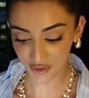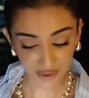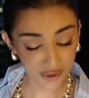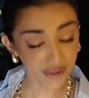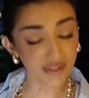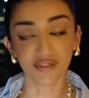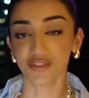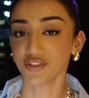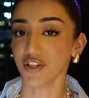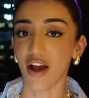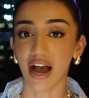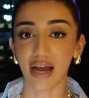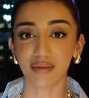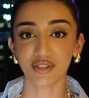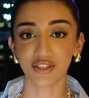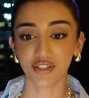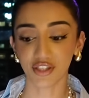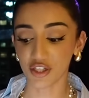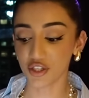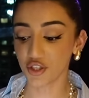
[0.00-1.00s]
Cool, so I'm
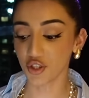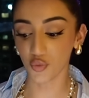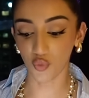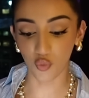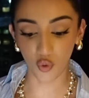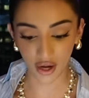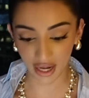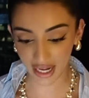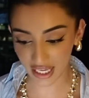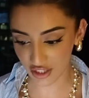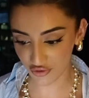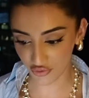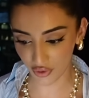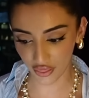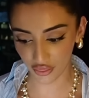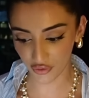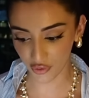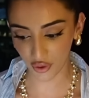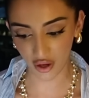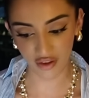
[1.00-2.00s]
just gonna do one last
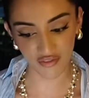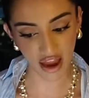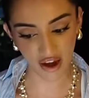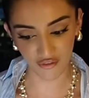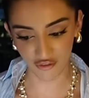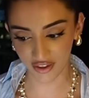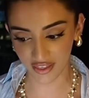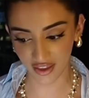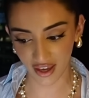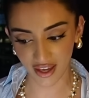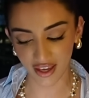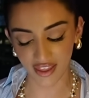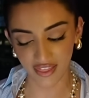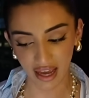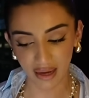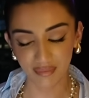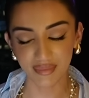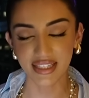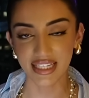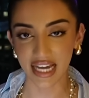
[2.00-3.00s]
run through of everything
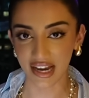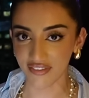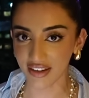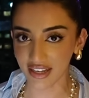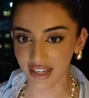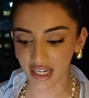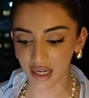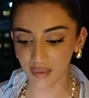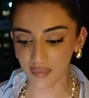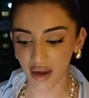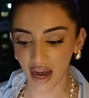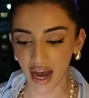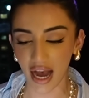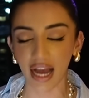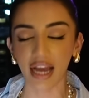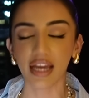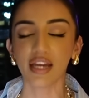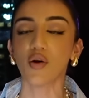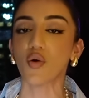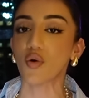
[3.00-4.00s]
that I'm definitely gonna
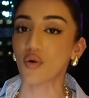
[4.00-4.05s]
buy,